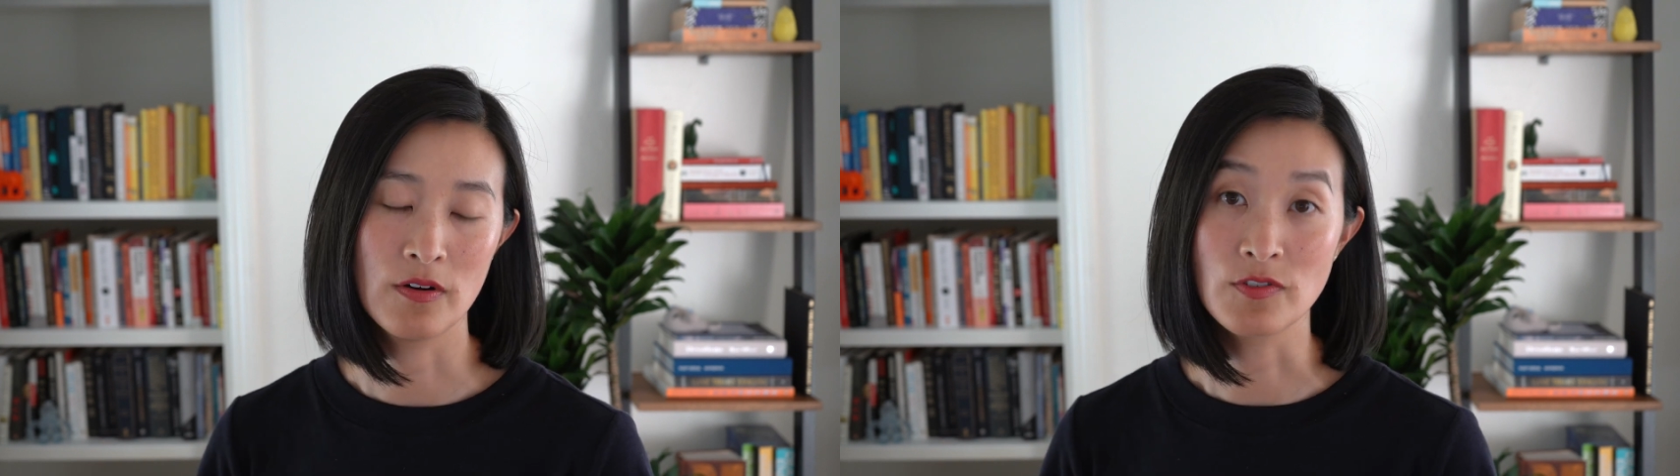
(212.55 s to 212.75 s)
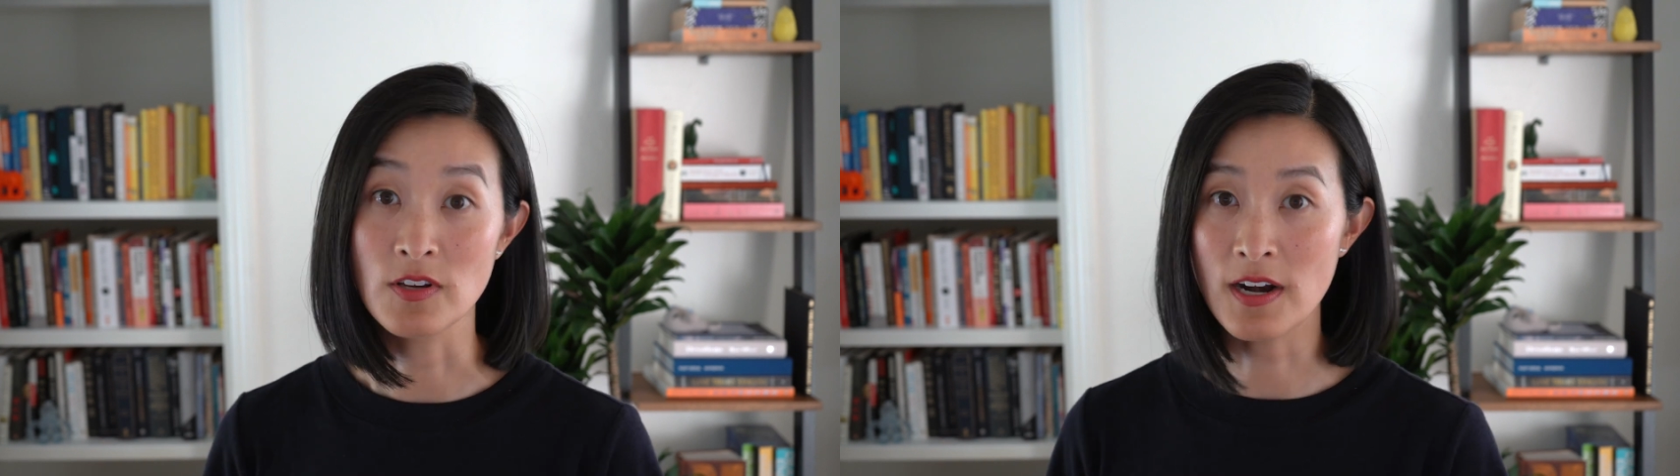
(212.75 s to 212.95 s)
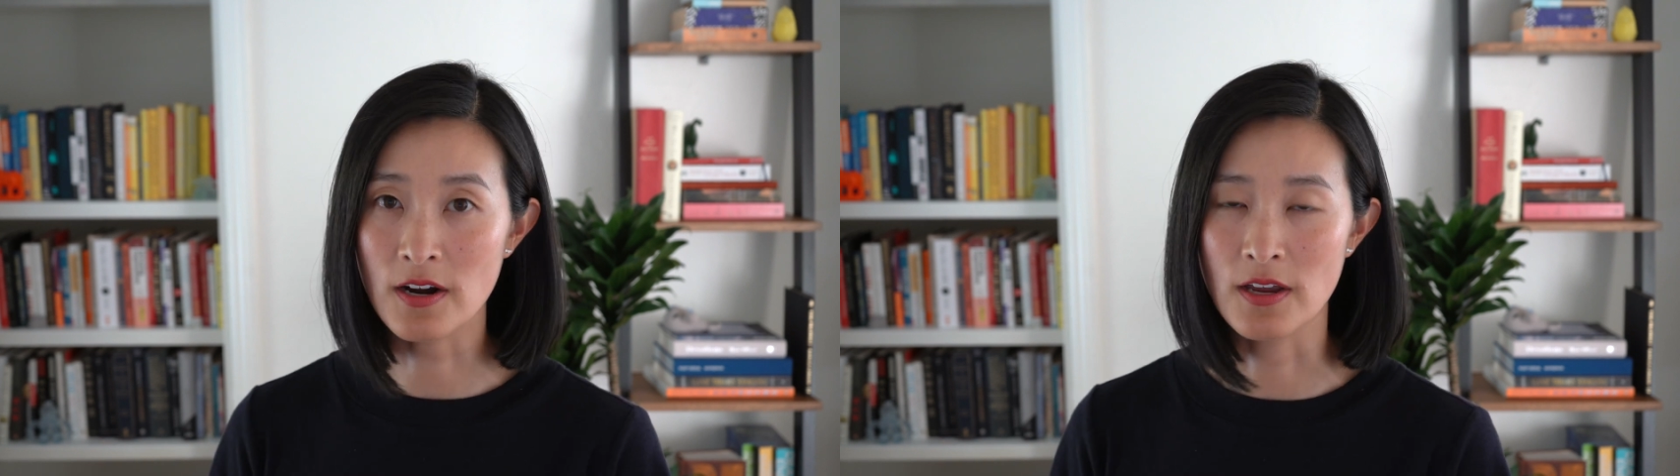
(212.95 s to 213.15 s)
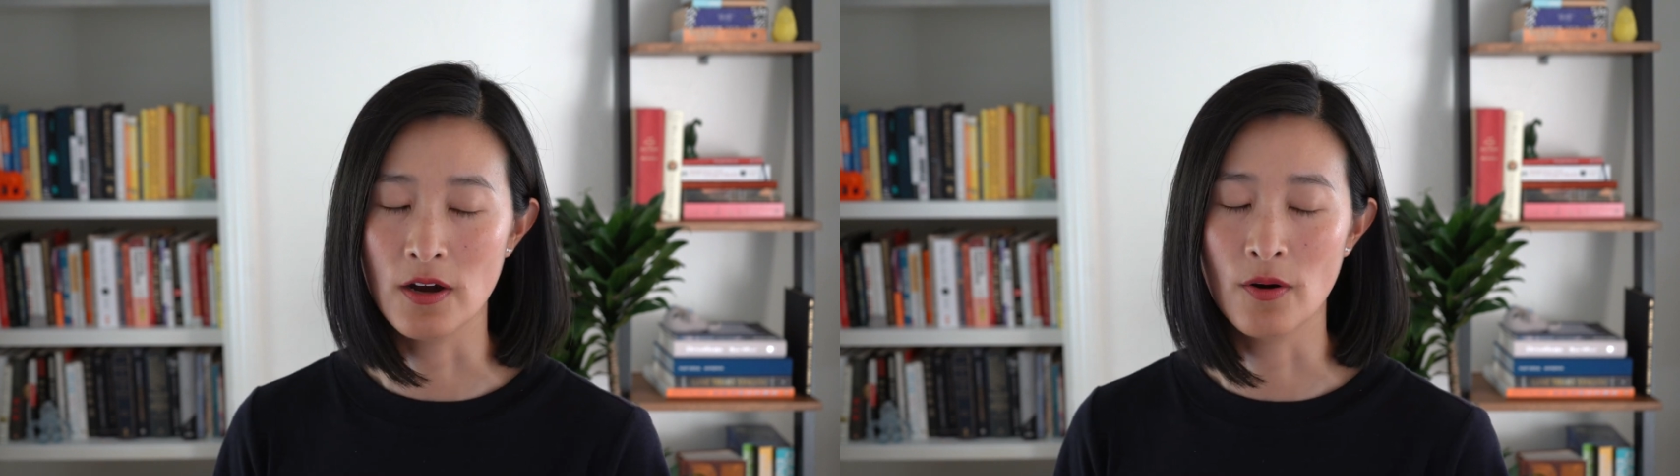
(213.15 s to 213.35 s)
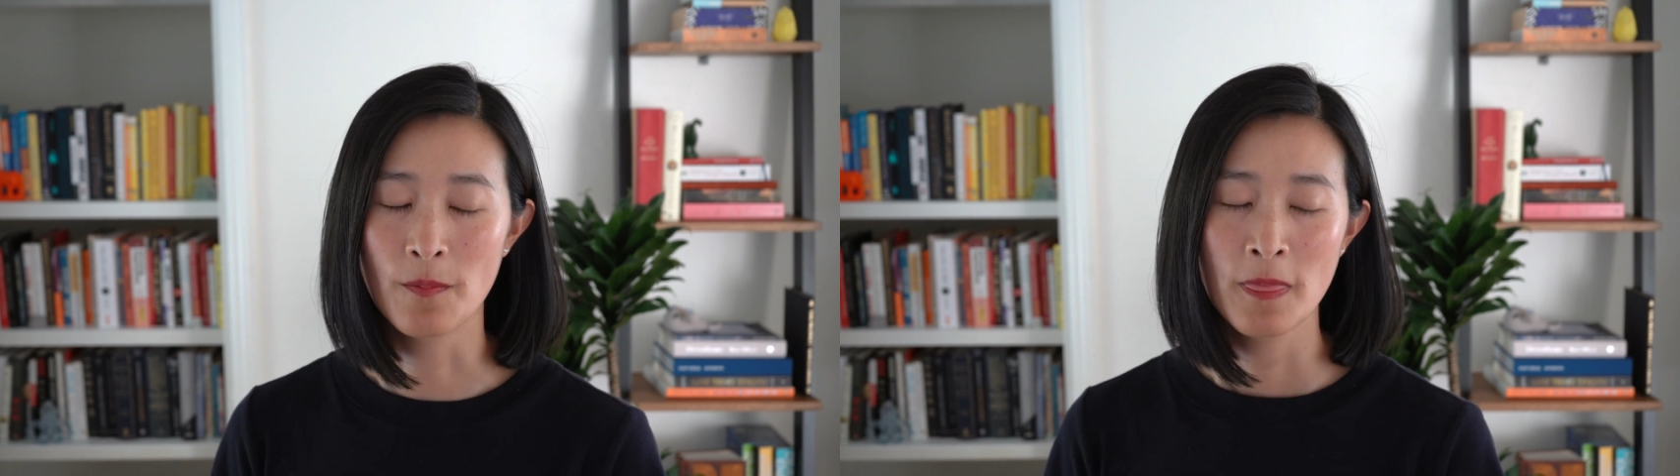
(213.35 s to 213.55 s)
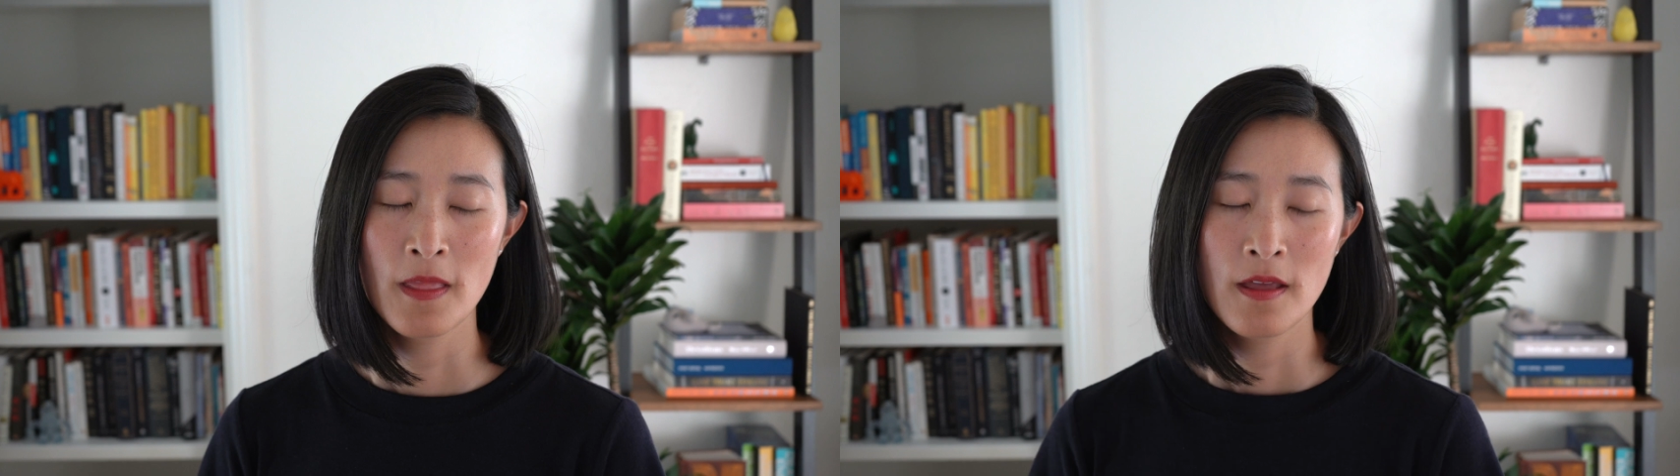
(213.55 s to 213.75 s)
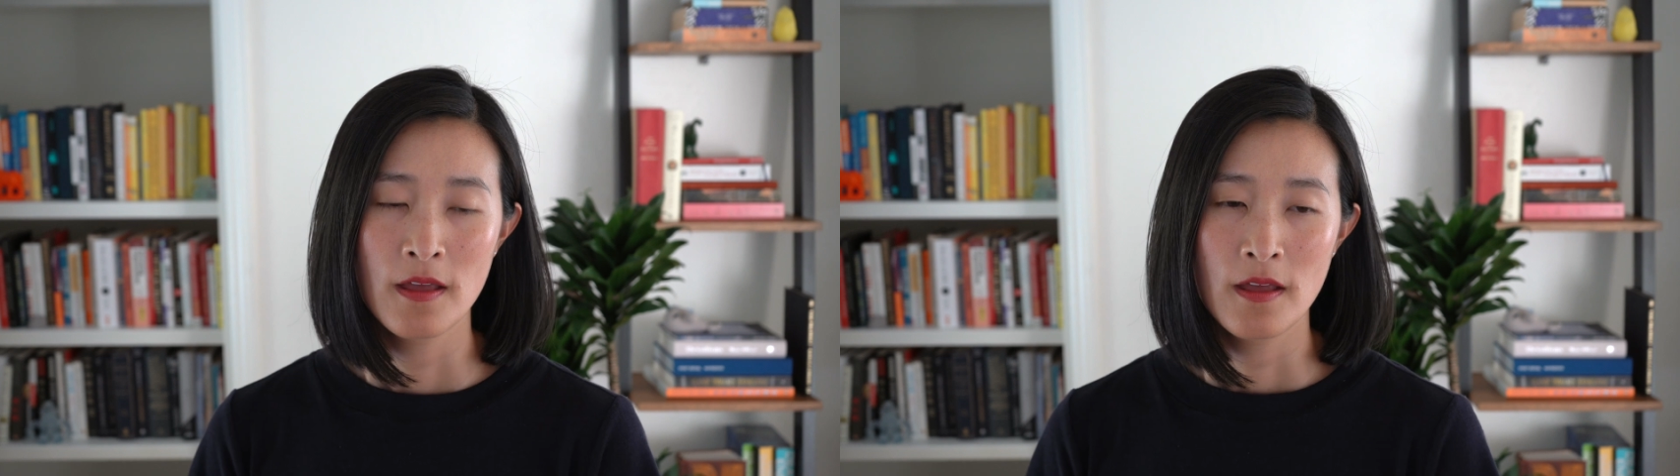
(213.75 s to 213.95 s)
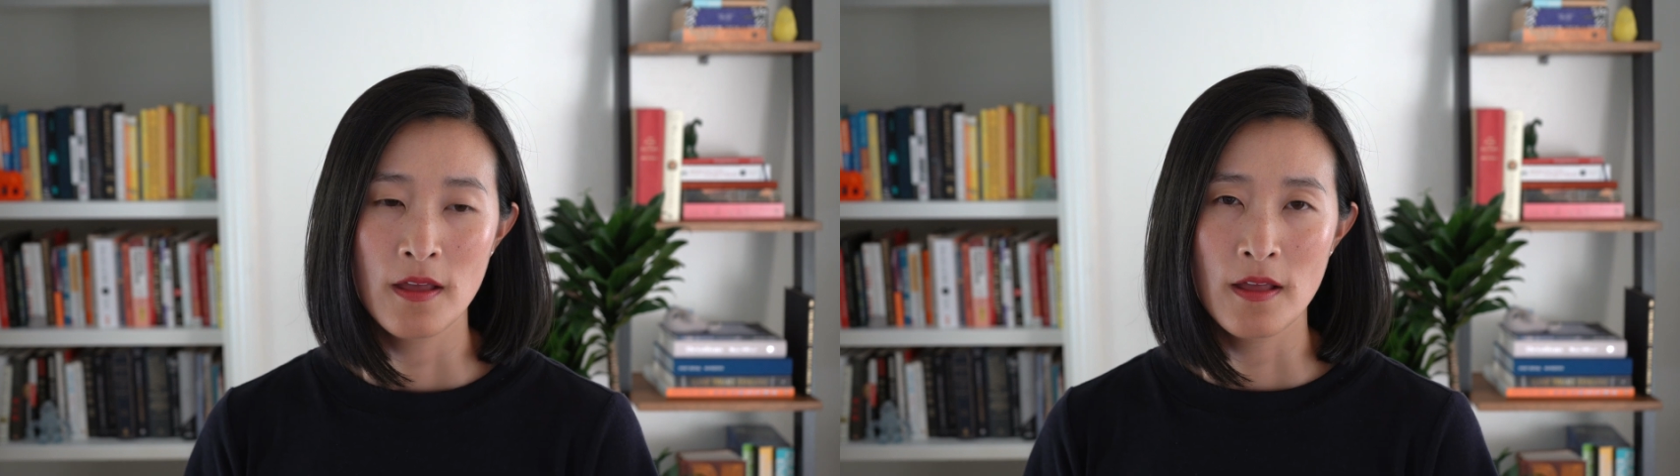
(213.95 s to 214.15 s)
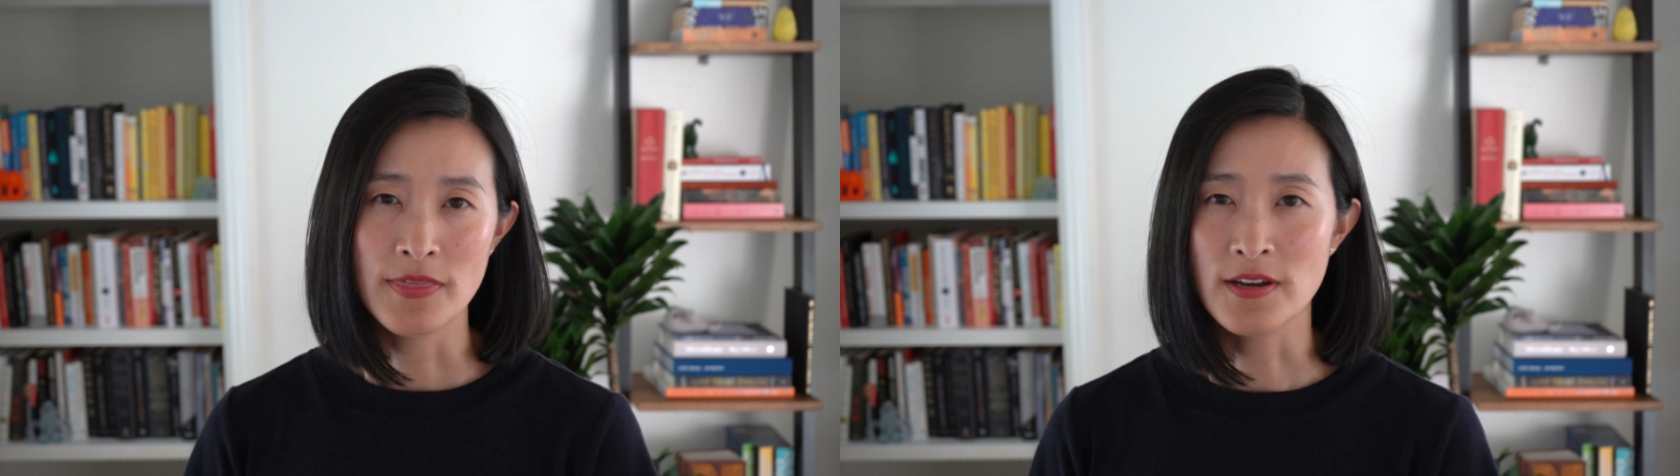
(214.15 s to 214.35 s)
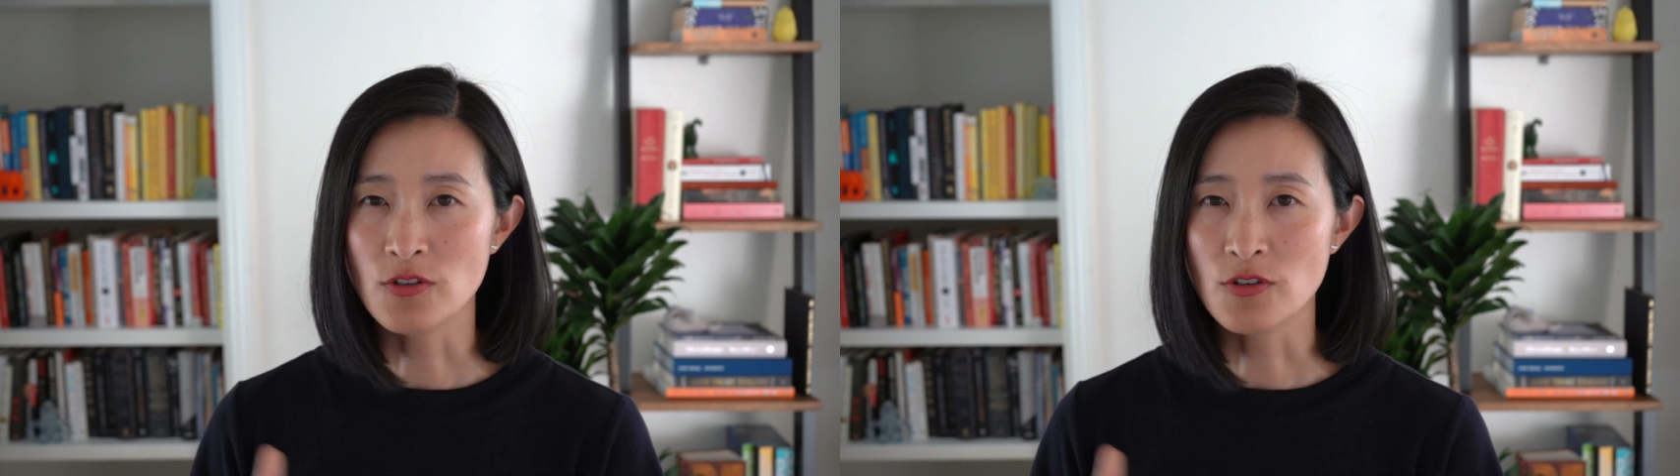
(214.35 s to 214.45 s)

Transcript: scenario, then